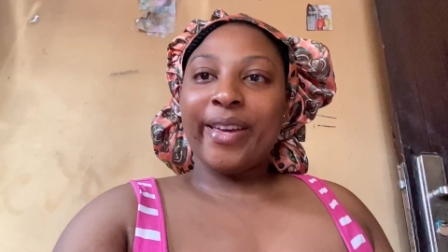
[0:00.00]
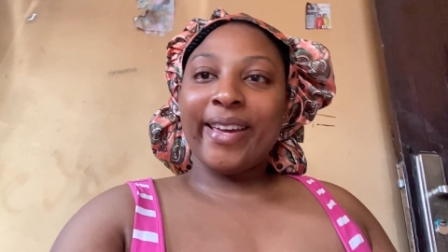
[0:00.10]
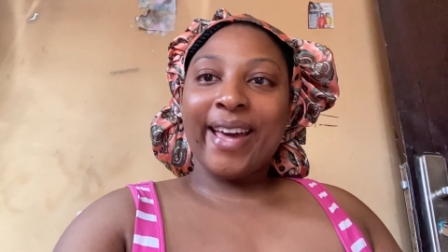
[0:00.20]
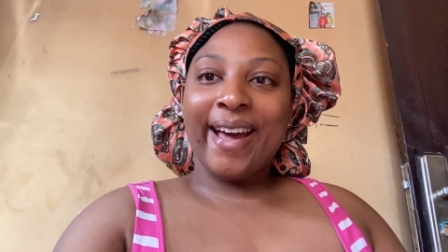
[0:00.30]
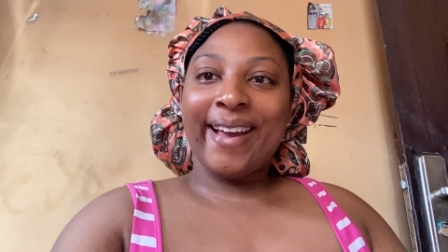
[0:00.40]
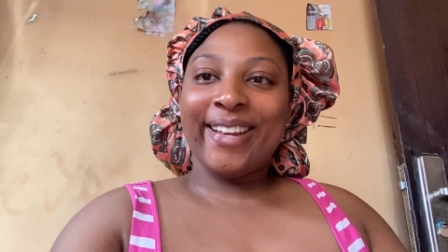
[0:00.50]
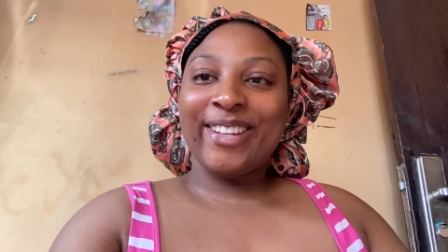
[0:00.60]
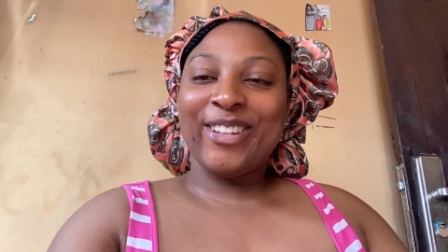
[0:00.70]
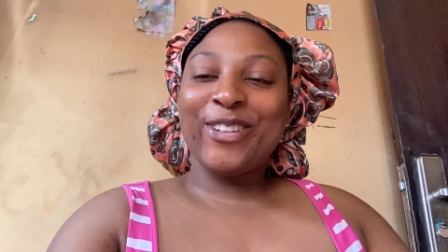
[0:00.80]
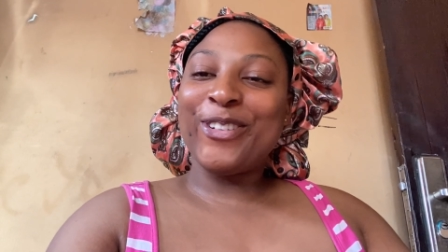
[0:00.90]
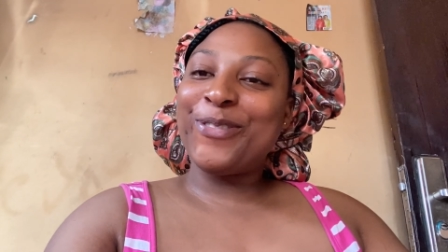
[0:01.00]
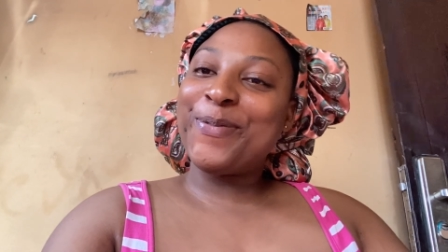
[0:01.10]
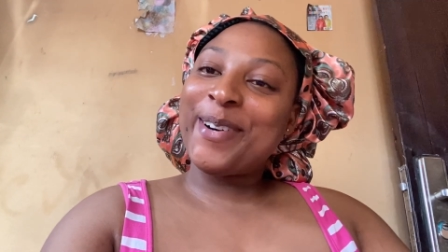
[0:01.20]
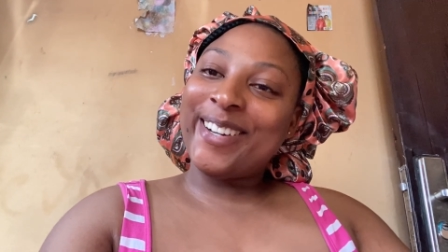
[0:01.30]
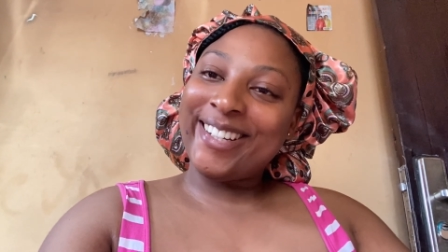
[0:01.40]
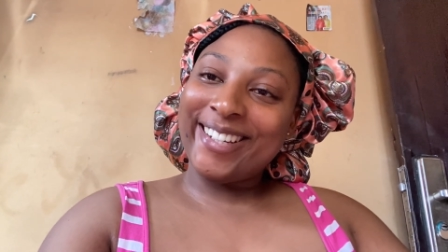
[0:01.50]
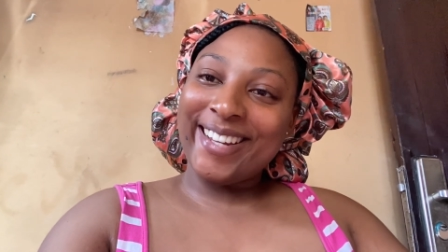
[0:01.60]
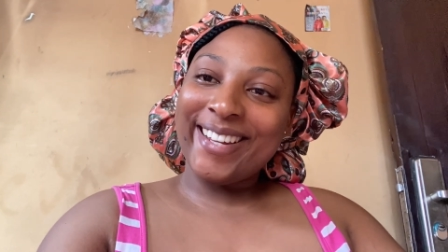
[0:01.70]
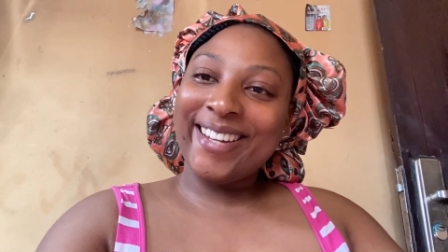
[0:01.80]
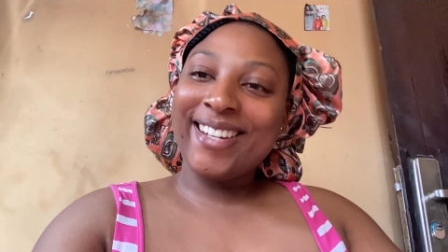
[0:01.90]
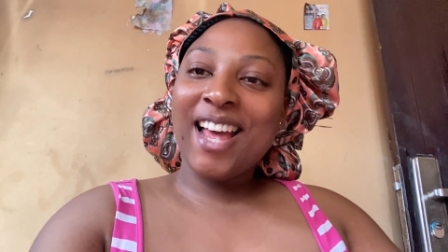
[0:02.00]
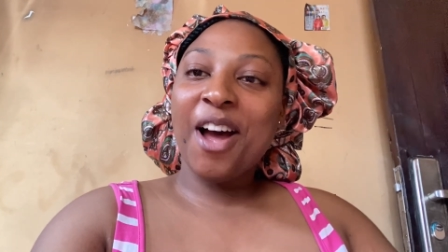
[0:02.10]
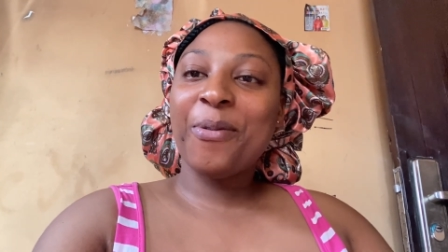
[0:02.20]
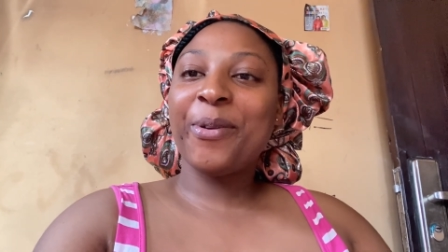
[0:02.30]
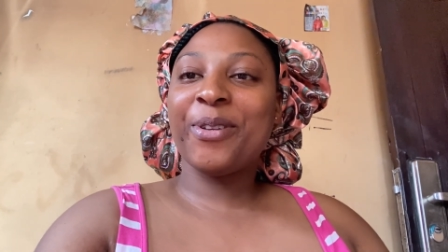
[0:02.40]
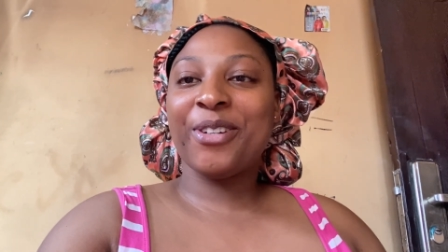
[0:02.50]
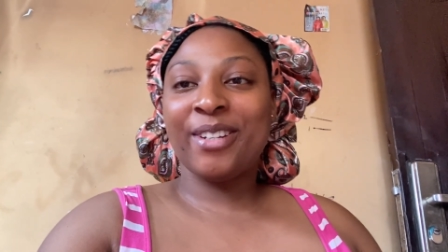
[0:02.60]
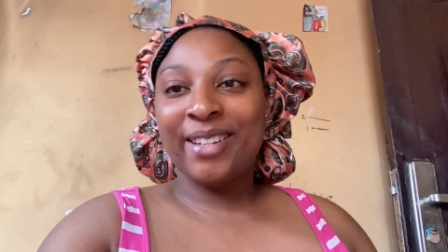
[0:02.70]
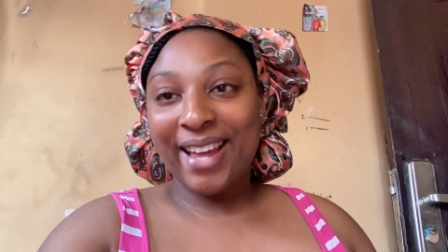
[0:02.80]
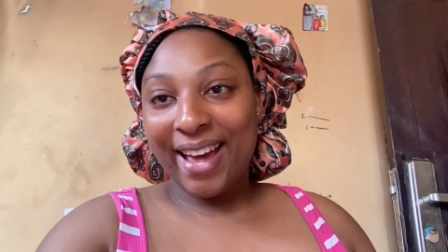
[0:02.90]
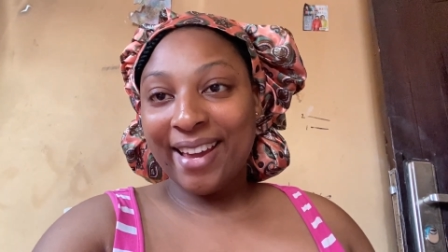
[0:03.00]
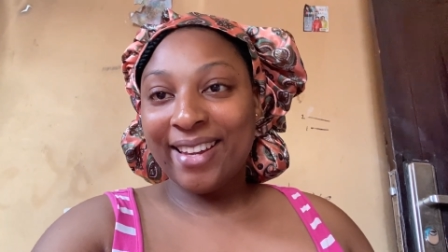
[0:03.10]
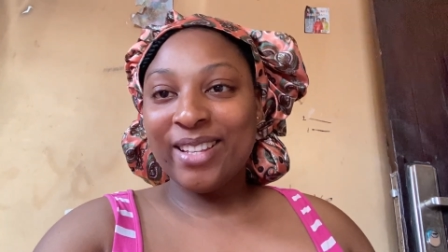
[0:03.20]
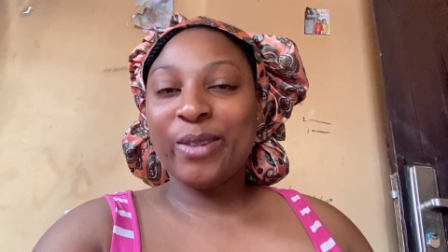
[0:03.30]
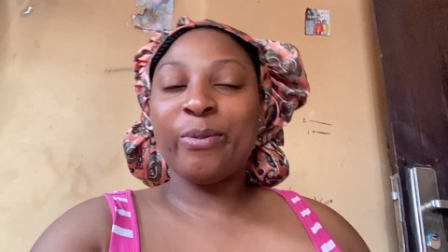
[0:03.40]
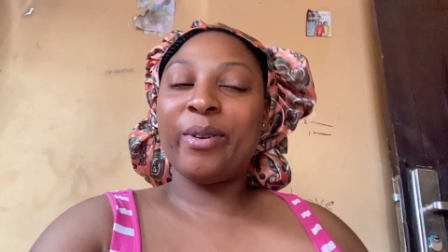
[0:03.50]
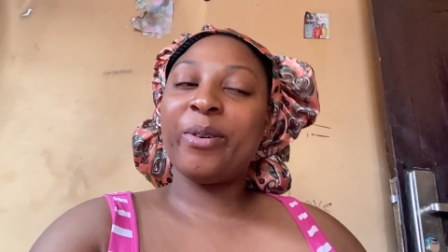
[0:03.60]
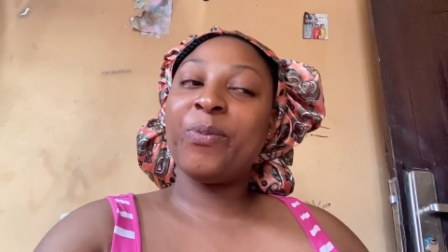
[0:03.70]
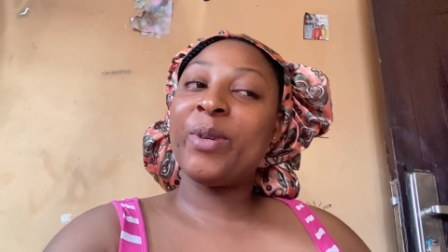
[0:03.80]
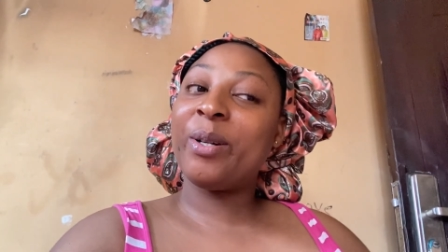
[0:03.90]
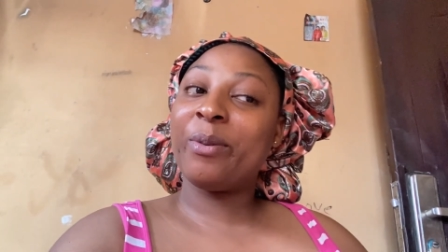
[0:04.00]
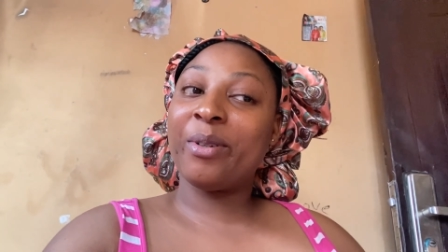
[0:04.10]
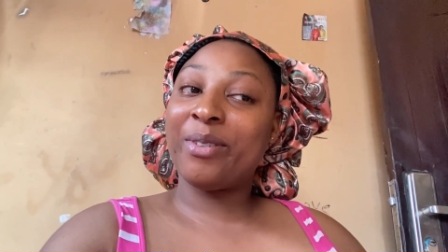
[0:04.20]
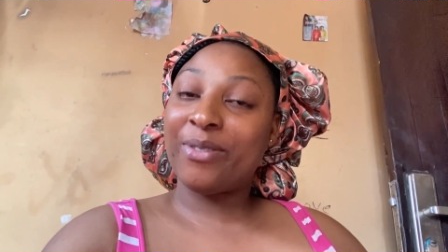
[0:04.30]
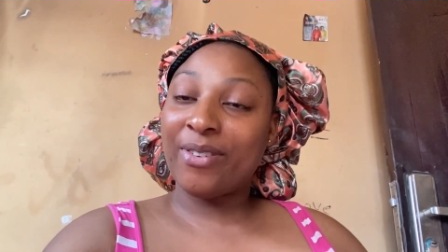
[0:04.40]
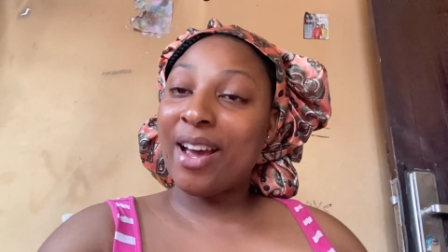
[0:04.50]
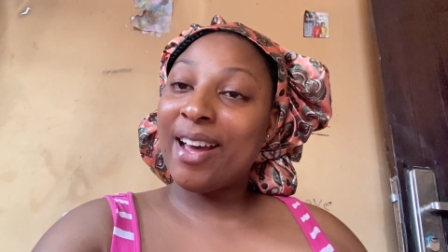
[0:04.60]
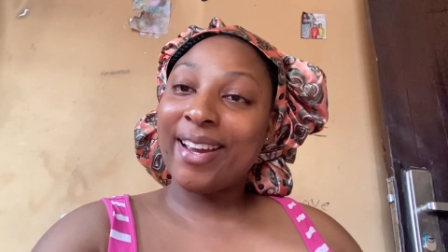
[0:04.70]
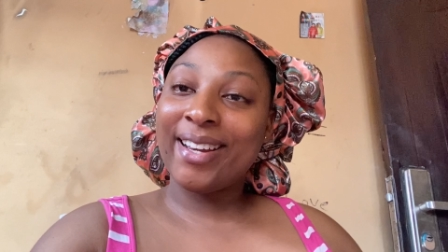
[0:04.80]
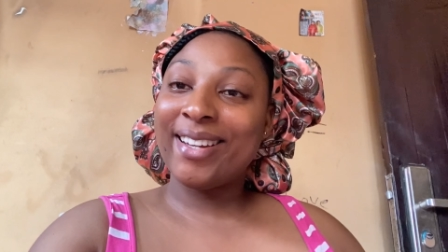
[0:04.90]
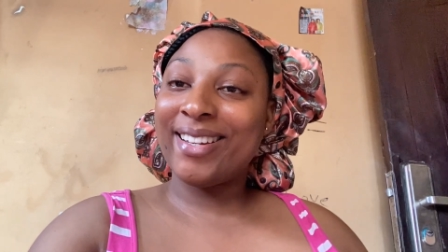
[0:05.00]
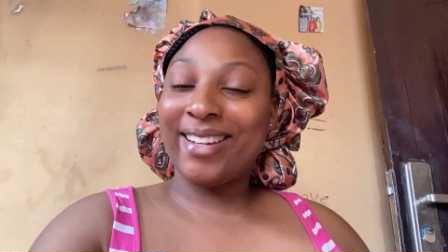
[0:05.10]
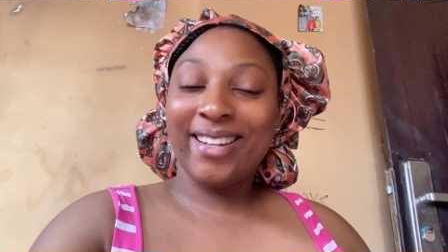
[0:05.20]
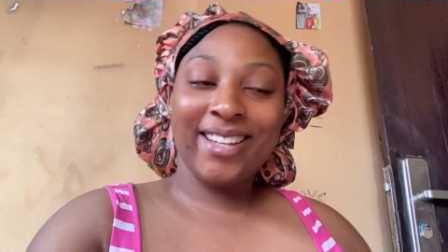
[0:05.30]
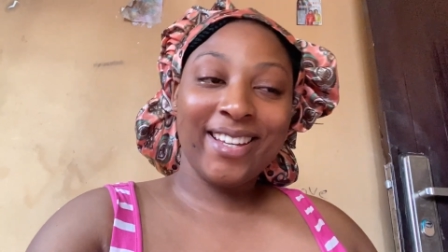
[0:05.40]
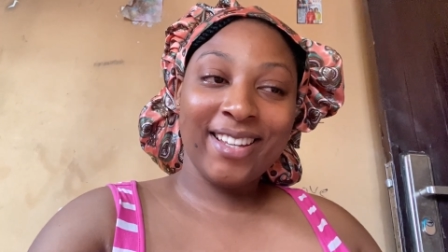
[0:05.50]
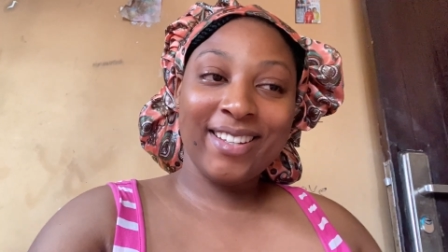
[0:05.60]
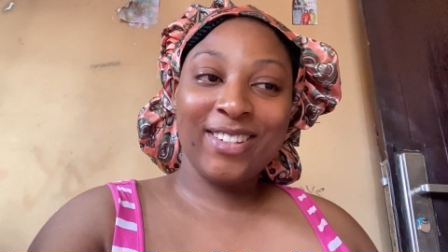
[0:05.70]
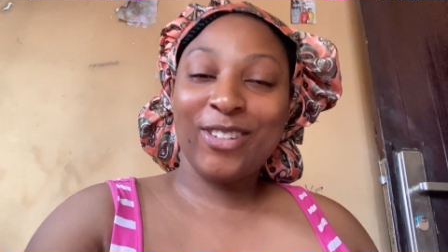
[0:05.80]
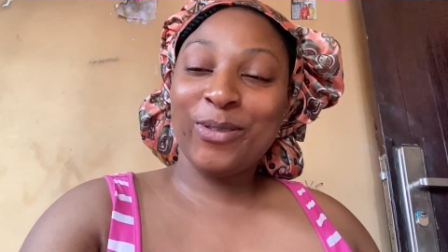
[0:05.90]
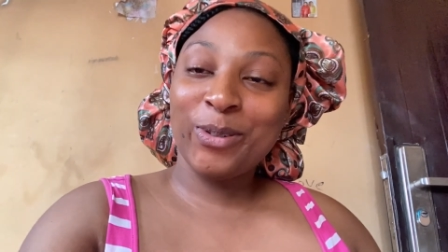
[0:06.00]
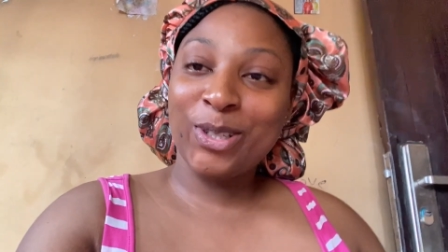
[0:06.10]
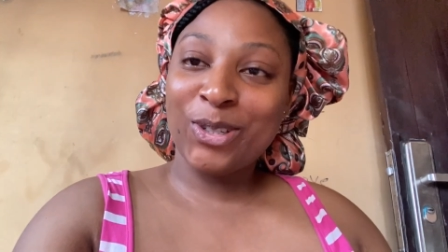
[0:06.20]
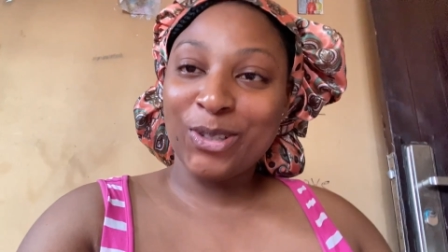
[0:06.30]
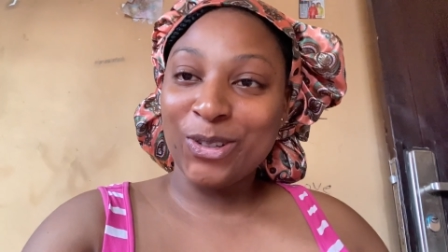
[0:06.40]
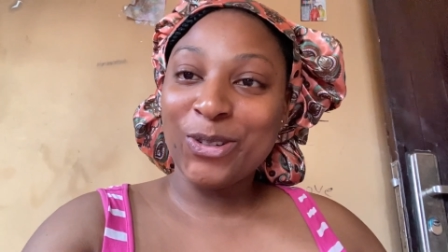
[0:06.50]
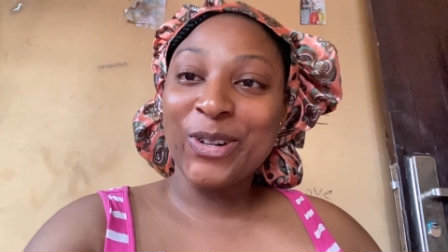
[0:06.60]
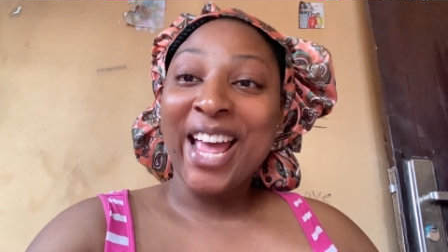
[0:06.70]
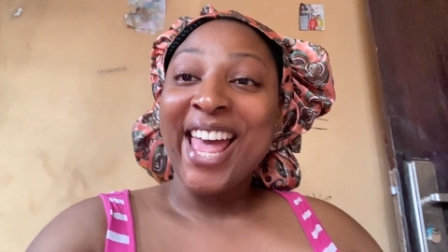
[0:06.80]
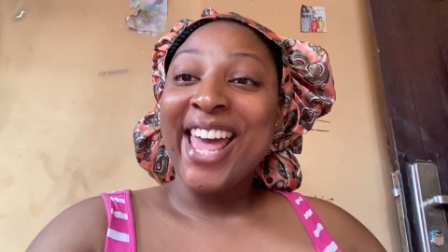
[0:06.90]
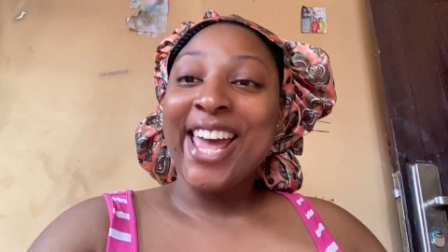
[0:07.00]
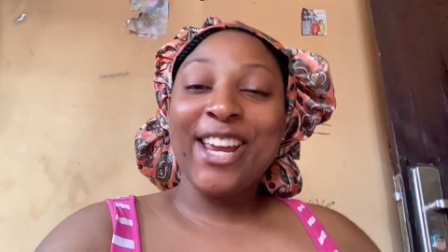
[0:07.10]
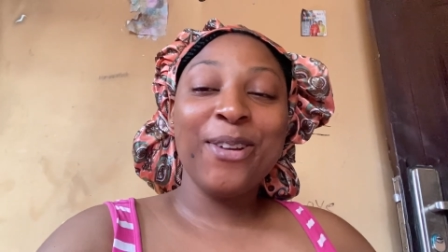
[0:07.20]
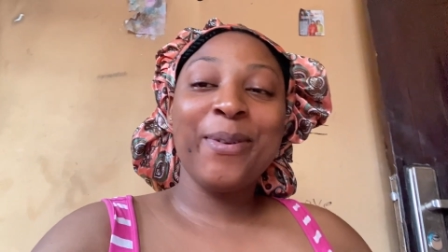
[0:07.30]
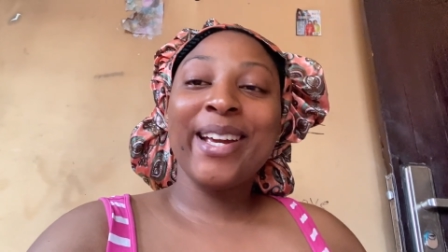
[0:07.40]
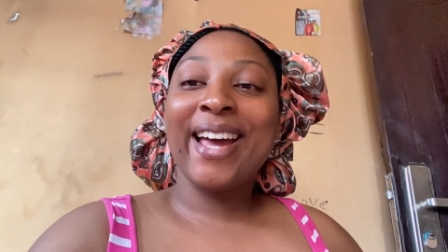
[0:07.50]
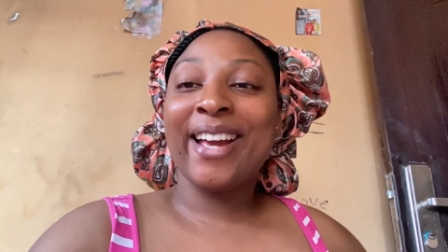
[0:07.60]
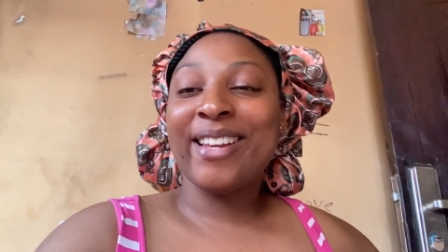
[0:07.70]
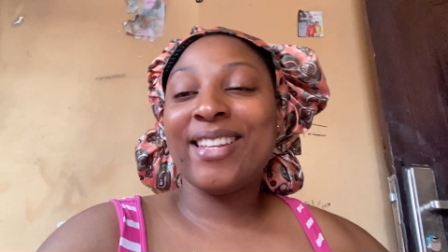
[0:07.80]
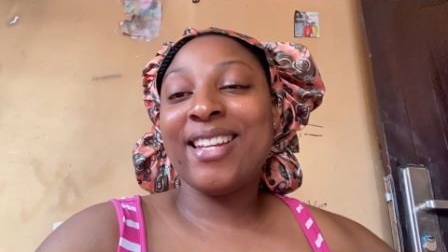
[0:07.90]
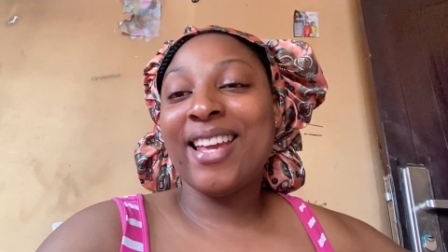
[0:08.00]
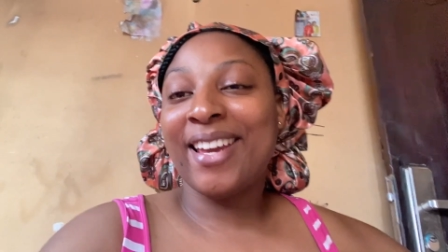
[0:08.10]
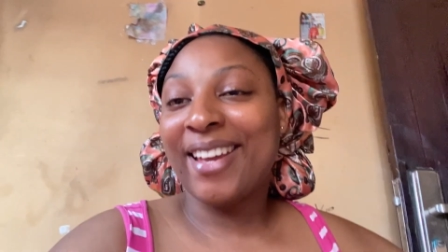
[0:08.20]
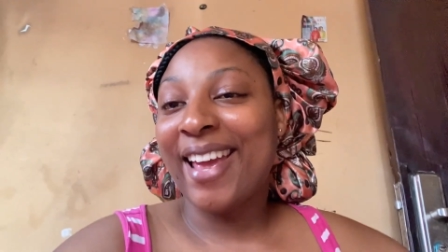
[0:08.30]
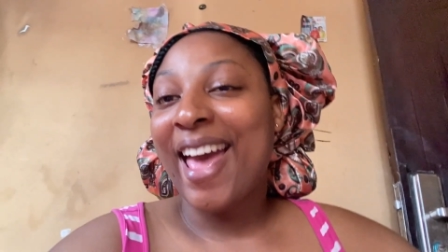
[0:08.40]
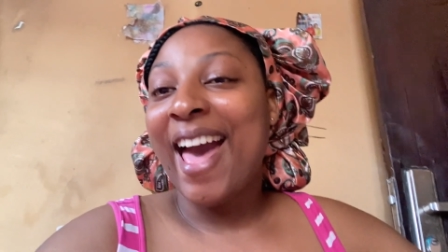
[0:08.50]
guys good morning how was your night well mine was fine in case you want to know anyway guys see eh,